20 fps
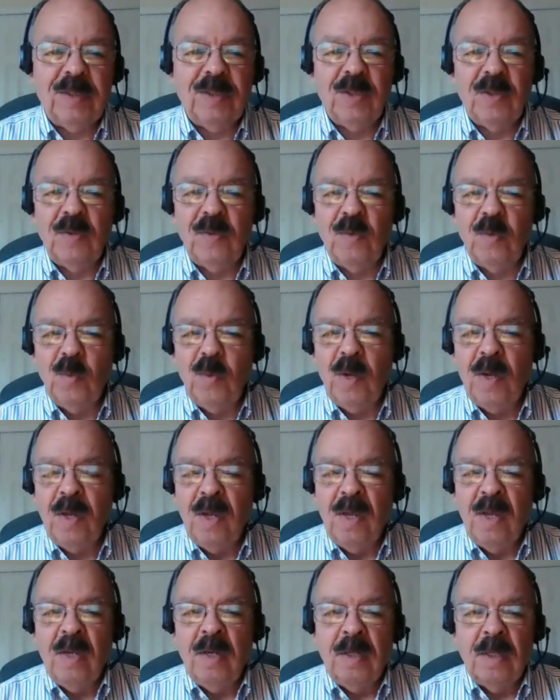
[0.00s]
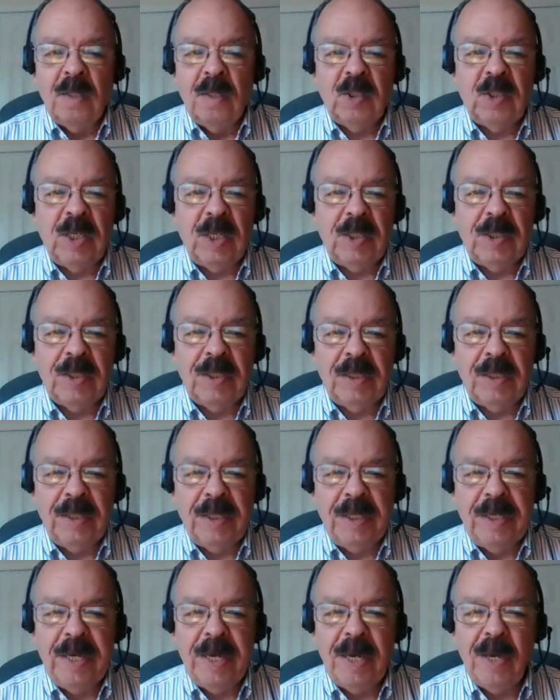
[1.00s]
to
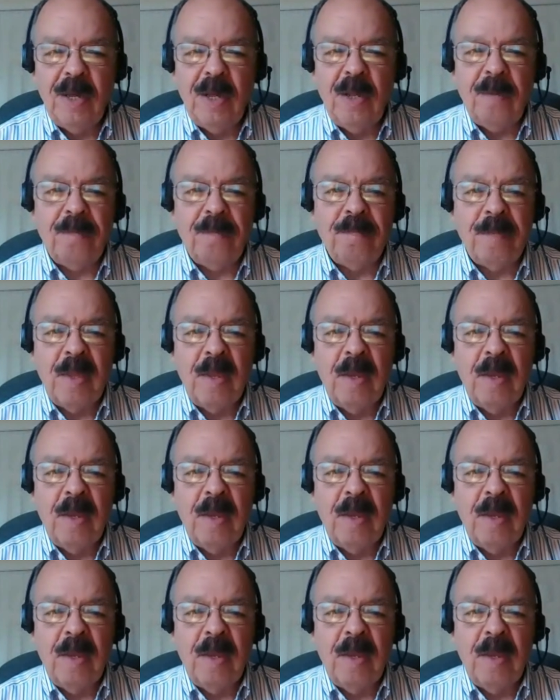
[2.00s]
essentially help